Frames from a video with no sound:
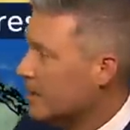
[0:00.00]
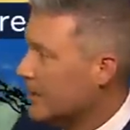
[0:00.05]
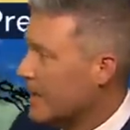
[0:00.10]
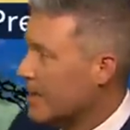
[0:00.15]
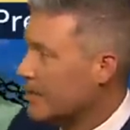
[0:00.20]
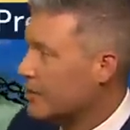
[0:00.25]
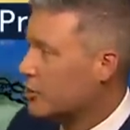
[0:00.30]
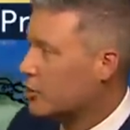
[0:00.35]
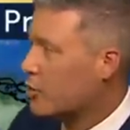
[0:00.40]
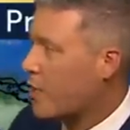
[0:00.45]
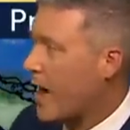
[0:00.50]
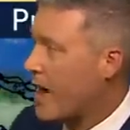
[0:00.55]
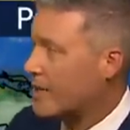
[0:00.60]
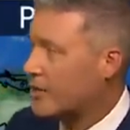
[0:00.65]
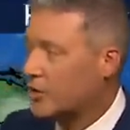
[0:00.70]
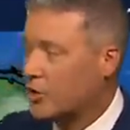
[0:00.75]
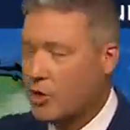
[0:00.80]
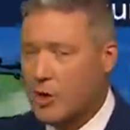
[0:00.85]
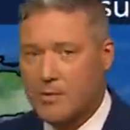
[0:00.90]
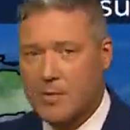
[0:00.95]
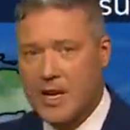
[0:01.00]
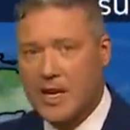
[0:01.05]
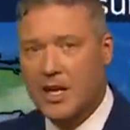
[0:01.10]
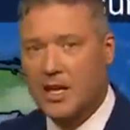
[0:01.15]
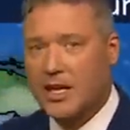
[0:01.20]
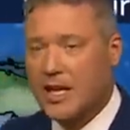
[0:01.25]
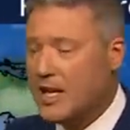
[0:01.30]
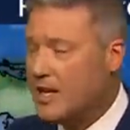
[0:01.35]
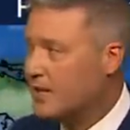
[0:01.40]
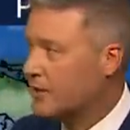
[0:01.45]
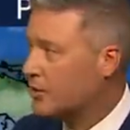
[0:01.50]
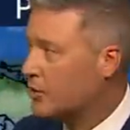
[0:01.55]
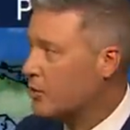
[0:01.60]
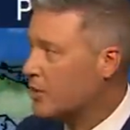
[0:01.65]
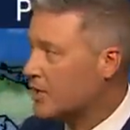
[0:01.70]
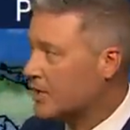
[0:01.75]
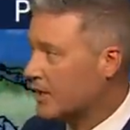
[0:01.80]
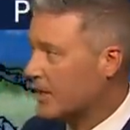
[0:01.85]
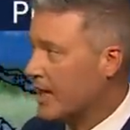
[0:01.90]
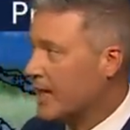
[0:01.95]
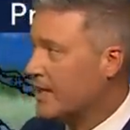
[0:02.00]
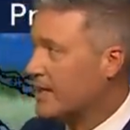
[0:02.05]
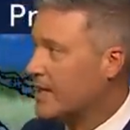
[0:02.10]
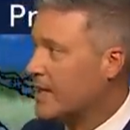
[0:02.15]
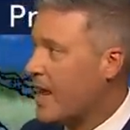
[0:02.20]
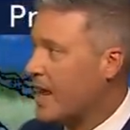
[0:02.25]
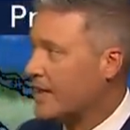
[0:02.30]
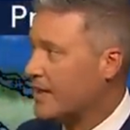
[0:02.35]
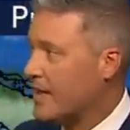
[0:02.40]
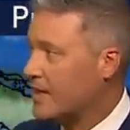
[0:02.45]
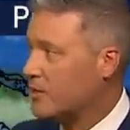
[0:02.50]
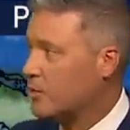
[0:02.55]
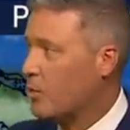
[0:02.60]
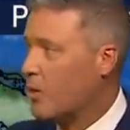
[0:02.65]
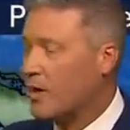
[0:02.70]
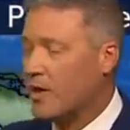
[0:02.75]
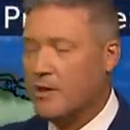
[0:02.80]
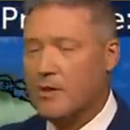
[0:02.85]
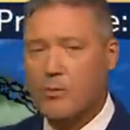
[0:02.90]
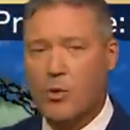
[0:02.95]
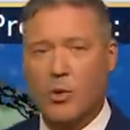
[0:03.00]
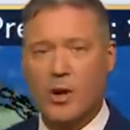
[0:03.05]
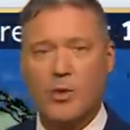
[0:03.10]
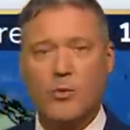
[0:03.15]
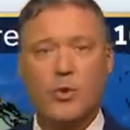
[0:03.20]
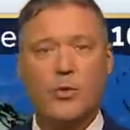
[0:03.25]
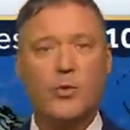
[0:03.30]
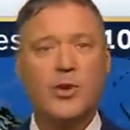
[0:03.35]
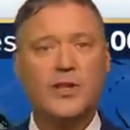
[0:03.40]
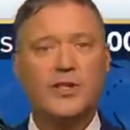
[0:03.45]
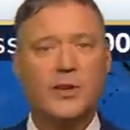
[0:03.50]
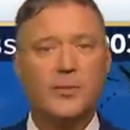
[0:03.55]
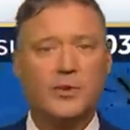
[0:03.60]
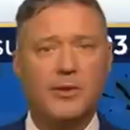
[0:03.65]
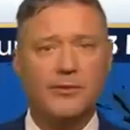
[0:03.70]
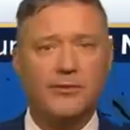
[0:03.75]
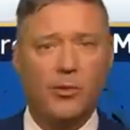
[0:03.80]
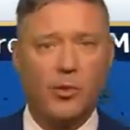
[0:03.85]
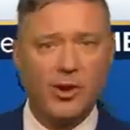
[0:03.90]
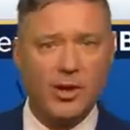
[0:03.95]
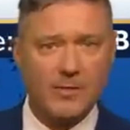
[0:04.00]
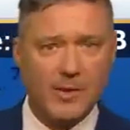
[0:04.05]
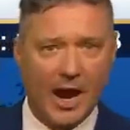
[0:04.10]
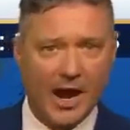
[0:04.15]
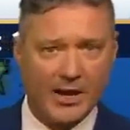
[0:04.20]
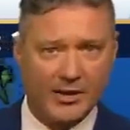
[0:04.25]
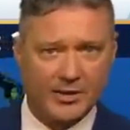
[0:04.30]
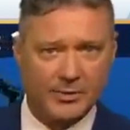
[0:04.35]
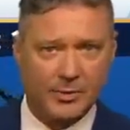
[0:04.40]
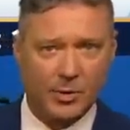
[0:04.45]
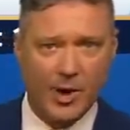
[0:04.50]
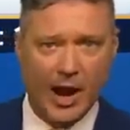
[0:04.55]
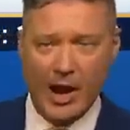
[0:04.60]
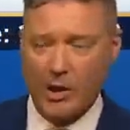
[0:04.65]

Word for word: Latest tracks could be Helene as soon as late tonight. That's 1 in the morning with winds up to 40 miles per